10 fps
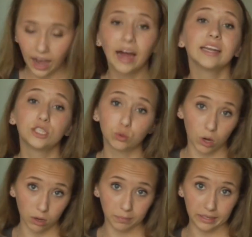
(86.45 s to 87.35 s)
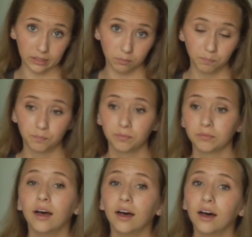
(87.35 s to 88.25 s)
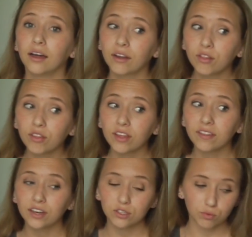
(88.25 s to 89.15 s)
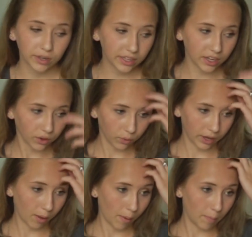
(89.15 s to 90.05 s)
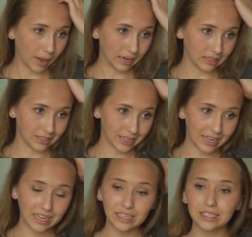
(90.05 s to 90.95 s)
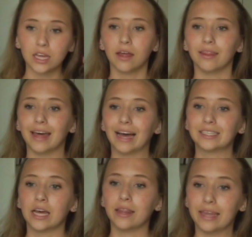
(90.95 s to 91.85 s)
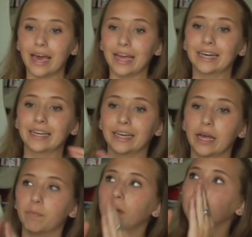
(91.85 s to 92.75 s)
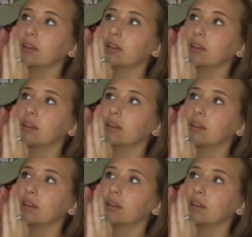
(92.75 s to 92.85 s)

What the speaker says: I need to calm down. Another thing that is really annoying about bettas is that they nip